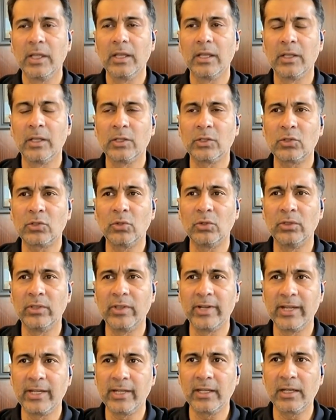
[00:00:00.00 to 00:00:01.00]
Uh, so
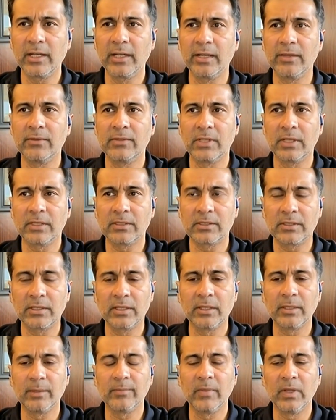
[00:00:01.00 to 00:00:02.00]
the retail gives us
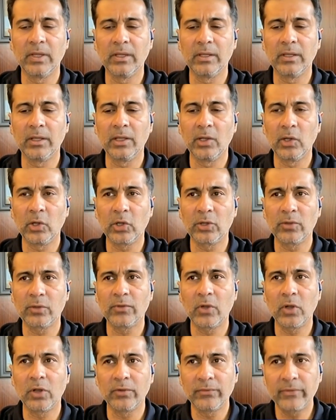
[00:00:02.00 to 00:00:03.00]
uh, a lot of
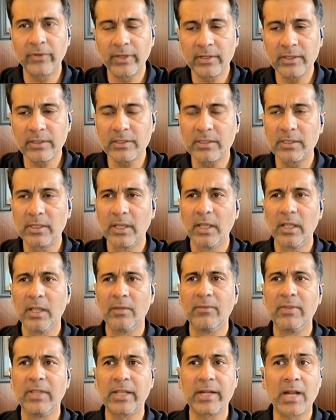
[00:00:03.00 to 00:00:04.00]
confidence.
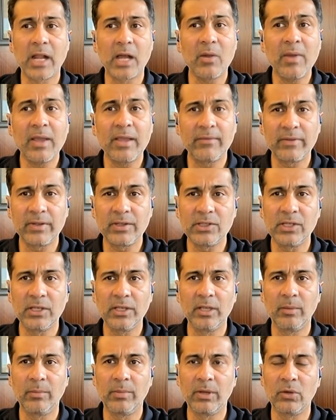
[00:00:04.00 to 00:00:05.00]
We are now
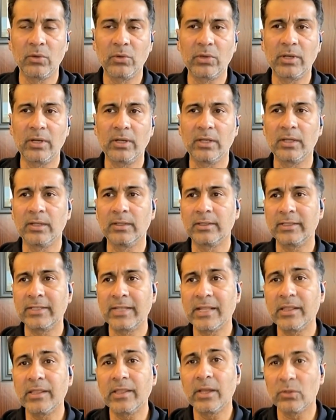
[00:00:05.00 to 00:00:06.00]
averaging about
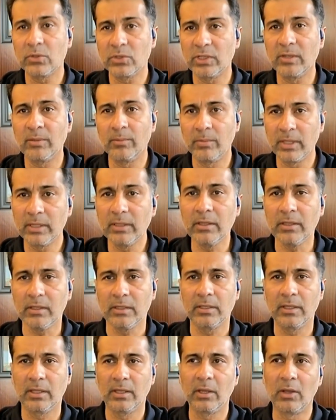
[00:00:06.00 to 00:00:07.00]
10,000 a month
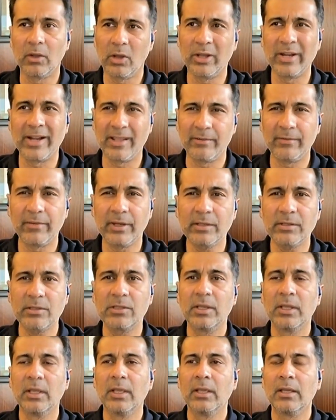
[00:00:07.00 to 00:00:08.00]
on
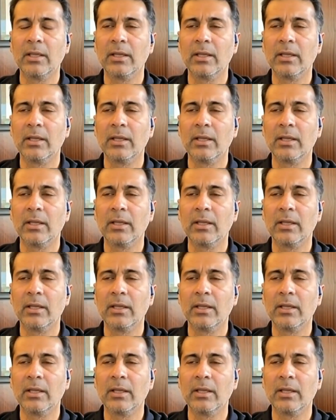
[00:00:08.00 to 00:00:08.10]
average.